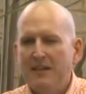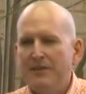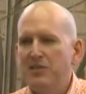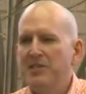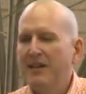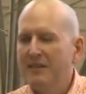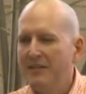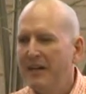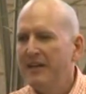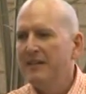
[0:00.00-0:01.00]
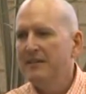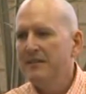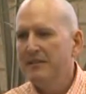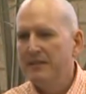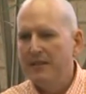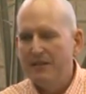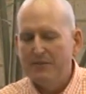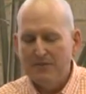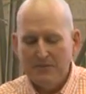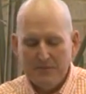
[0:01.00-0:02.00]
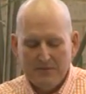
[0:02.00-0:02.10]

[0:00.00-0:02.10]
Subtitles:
on their second leg of